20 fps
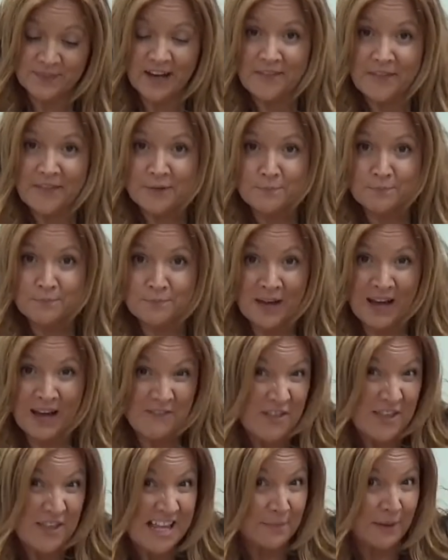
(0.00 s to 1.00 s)
And
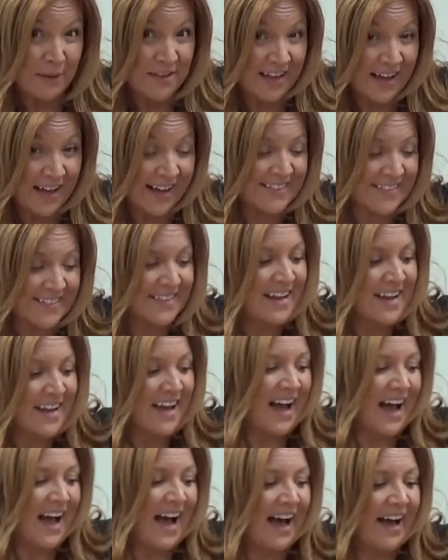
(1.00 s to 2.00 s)
have a think about that
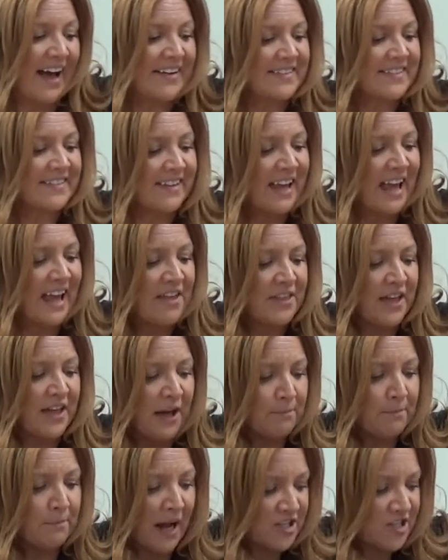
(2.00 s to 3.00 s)
and get
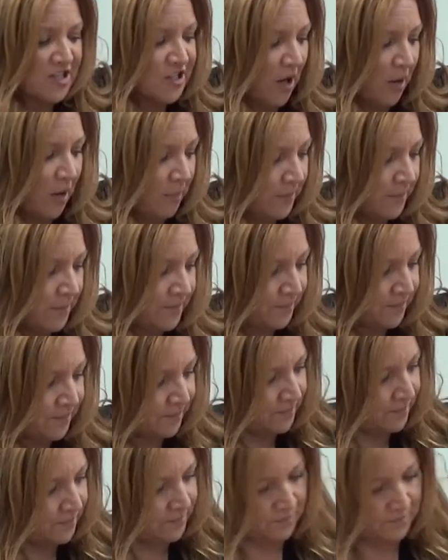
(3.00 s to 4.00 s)
that matched up.
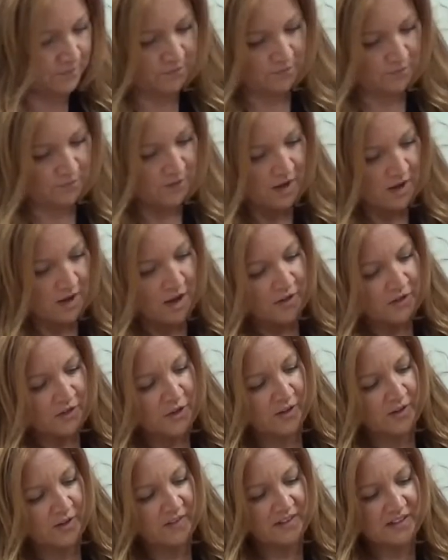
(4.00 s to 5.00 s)

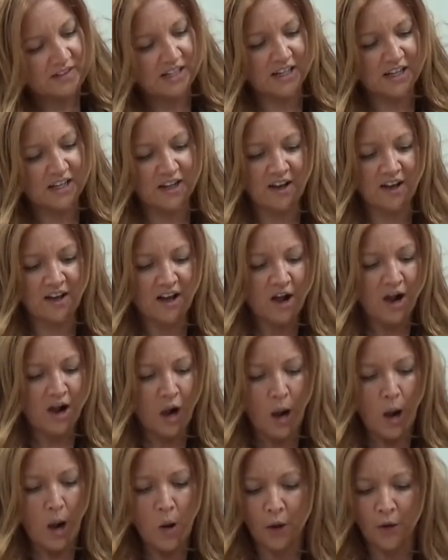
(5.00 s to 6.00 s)
So you can see here
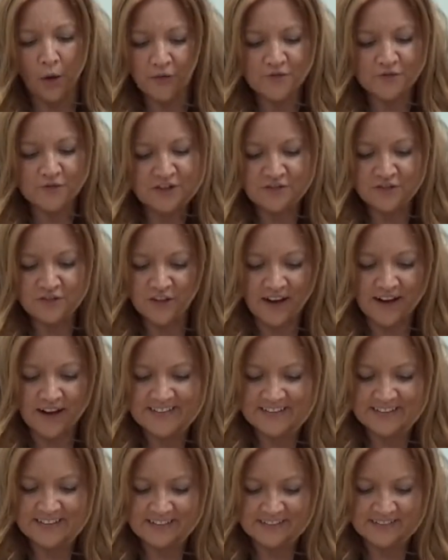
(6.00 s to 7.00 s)
lots of different
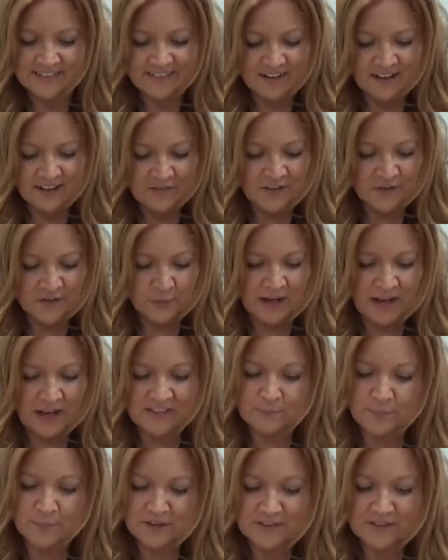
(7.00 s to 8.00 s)
ideas. This one
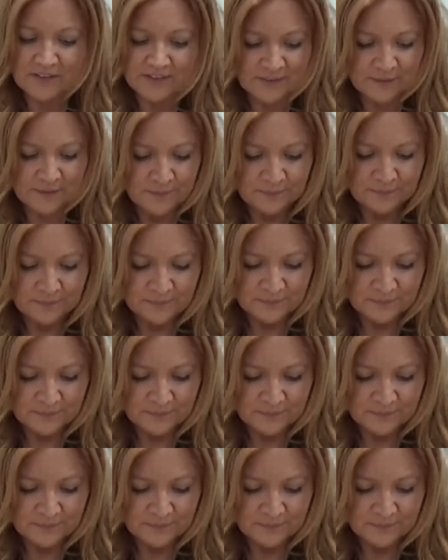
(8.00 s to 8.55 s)
has buttons.